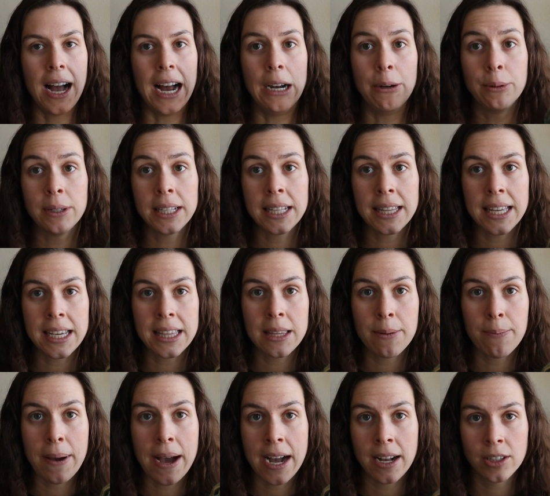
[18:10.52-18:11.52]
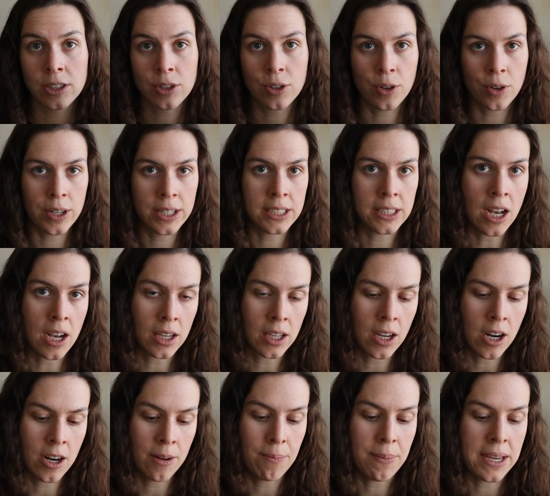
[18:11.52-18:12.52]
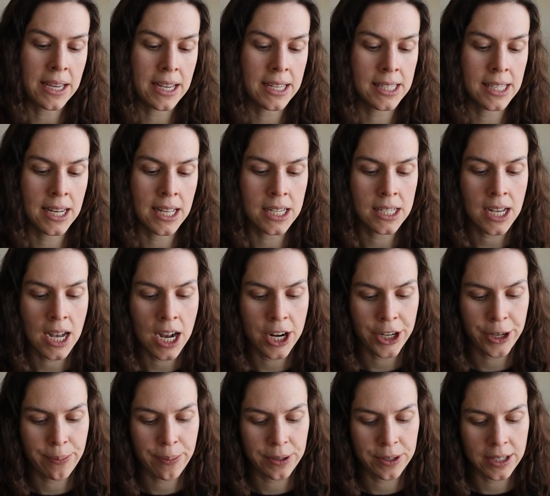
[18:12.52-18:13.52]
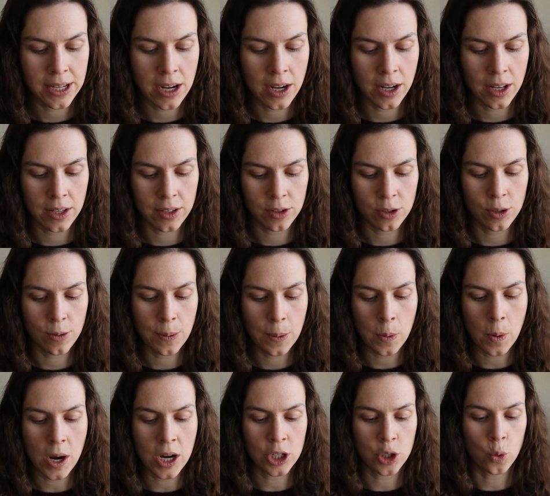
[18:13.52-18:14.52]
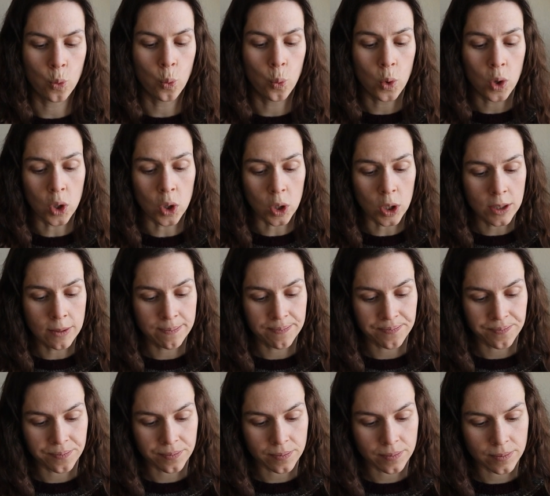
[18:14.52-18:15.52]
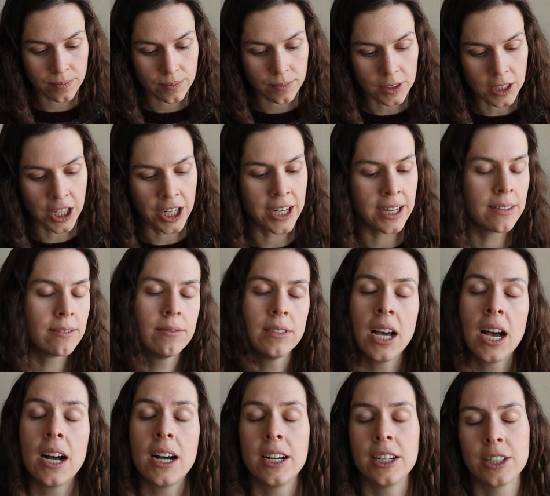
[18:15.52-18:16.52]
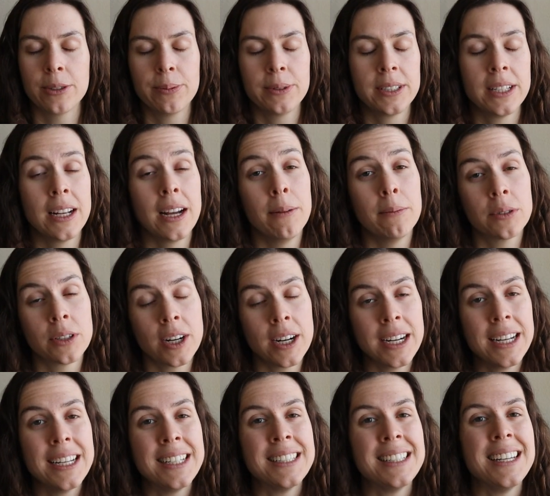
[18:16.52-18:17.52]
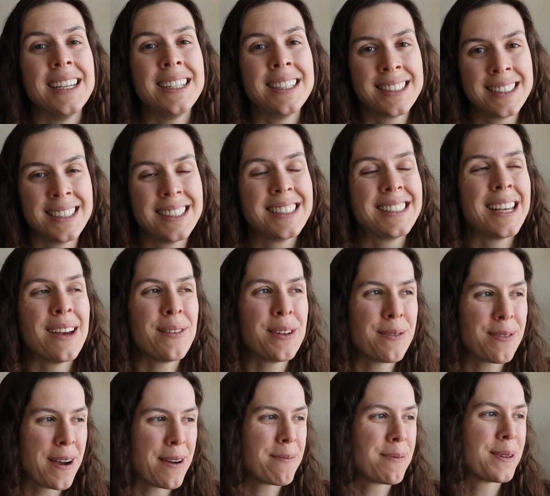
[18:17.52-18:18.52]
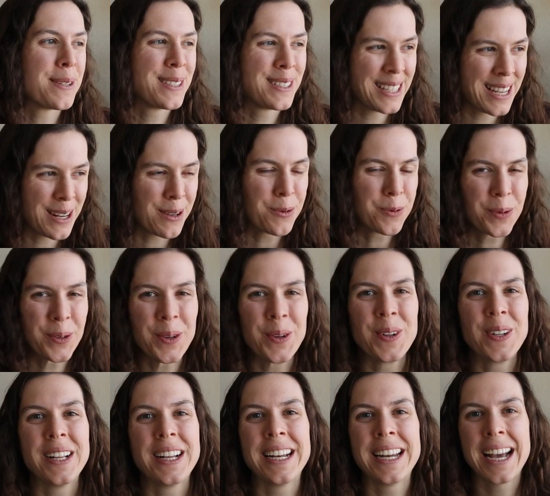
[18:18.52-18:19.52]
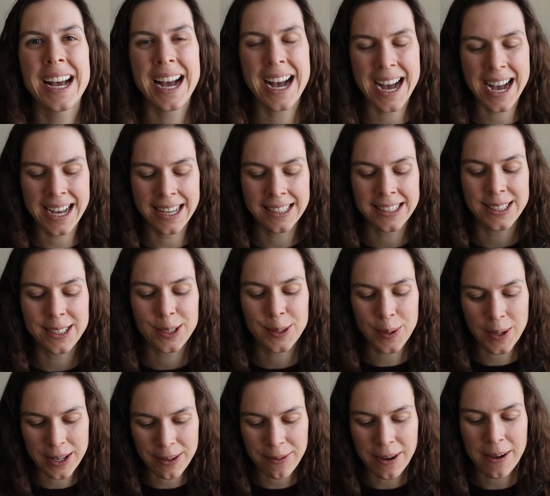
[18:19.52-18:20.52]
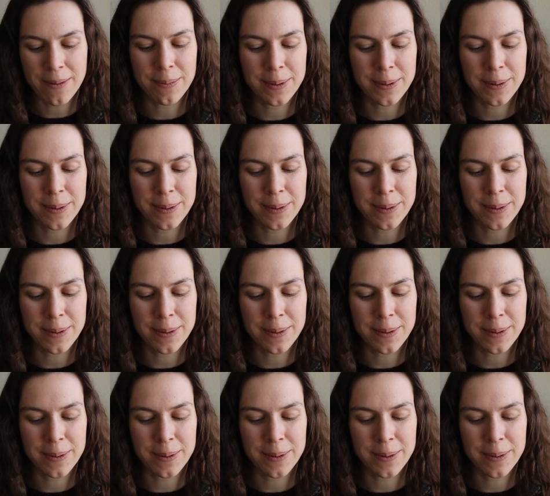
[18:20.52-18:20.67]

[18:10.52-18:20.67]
I really like the Patons Kroy sock yarn because it is 100% superwash wool, or not 100%, I'm sorry. It is 75% wool and it has 25%